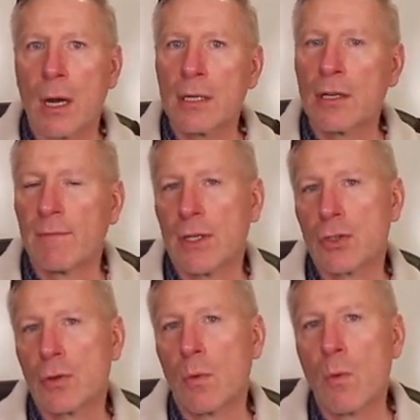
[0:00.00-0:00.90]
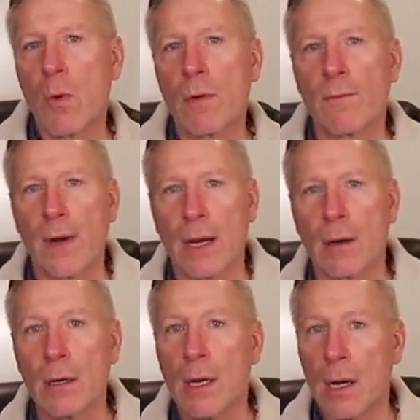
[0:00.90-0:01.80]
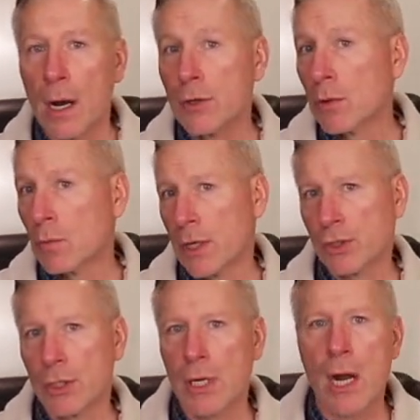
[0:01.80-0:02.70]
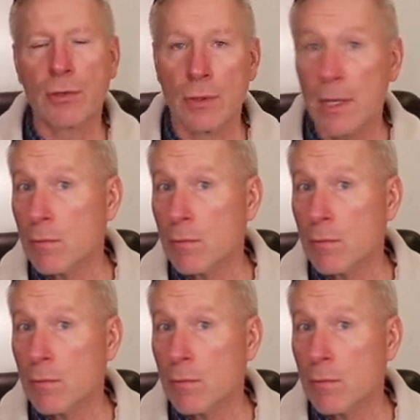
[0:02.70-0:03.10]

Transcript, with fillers: unconventional warfare under Russian doctrine.